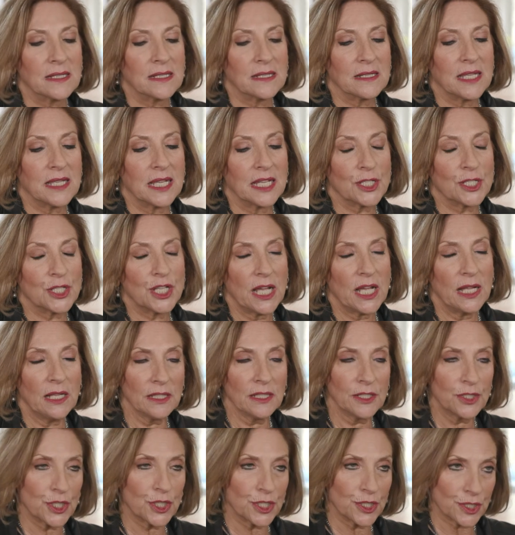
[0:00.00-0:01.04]
the
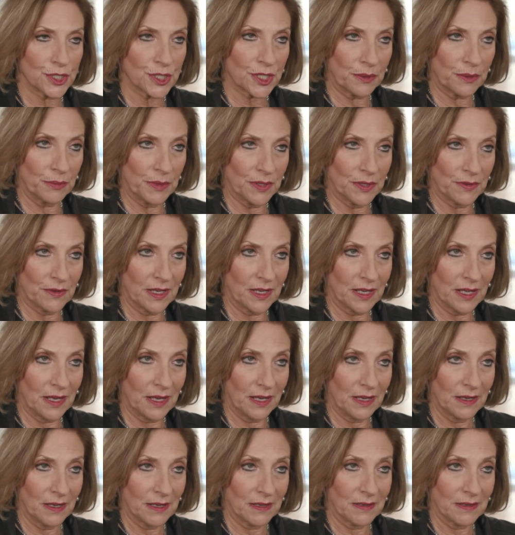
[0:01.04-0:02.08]
intelligence
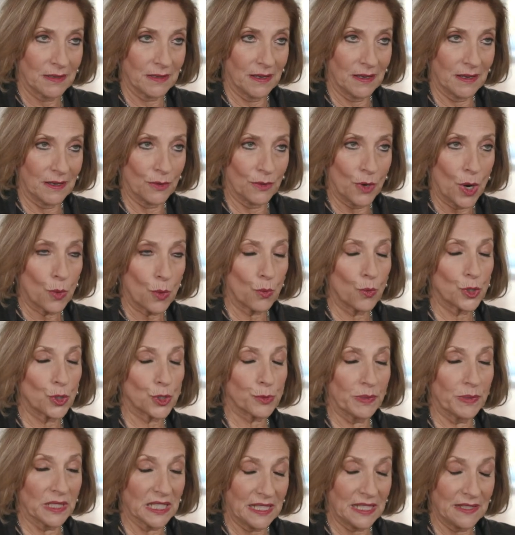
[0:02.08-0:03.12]
community you know
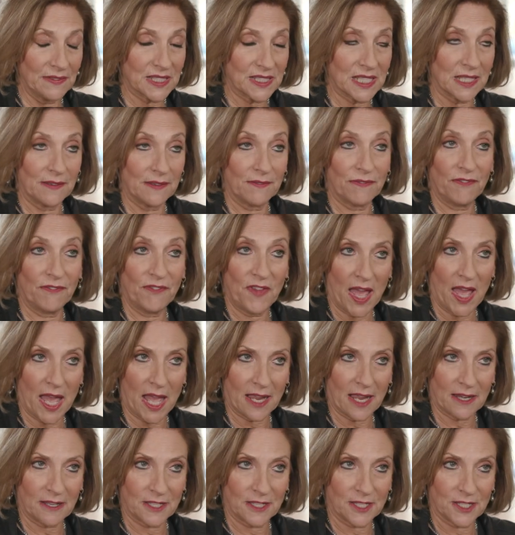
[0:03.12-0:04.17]
which believes in
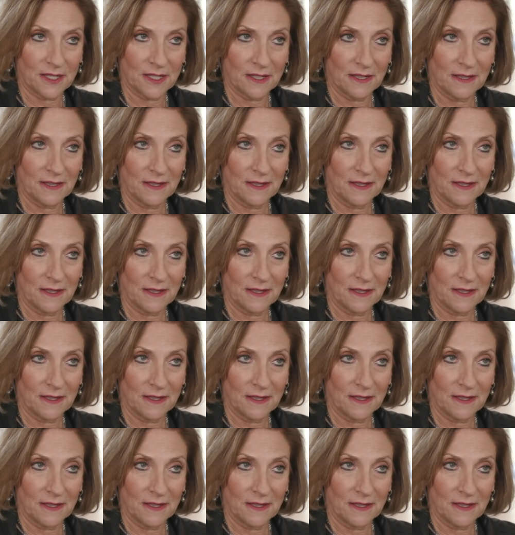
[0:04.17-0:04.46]
fact